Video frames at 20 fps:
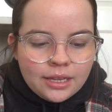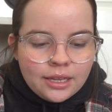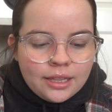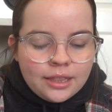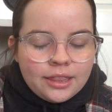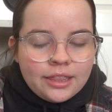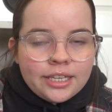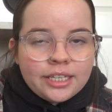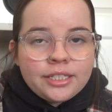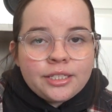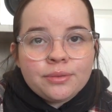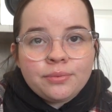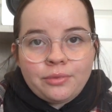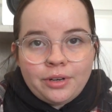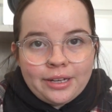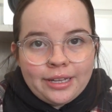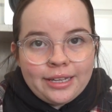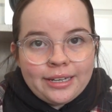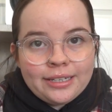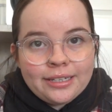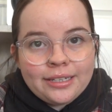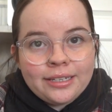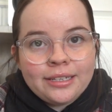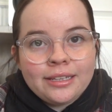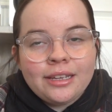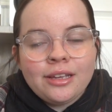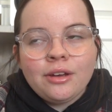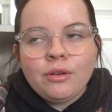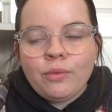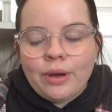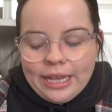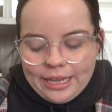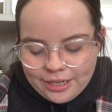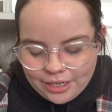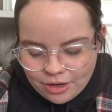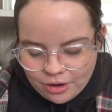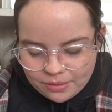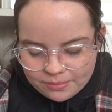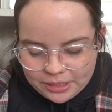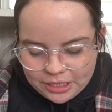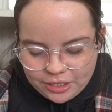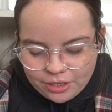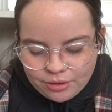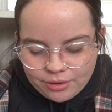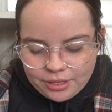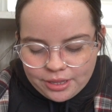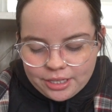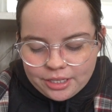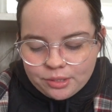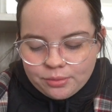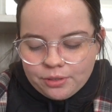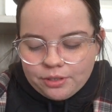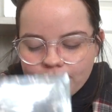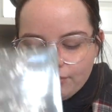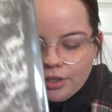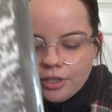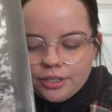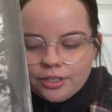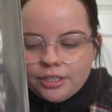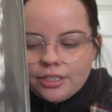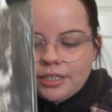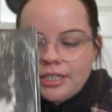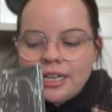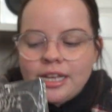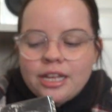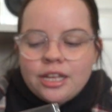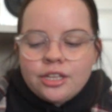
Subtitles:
This one, wait, no, I'm gonna go to this one first.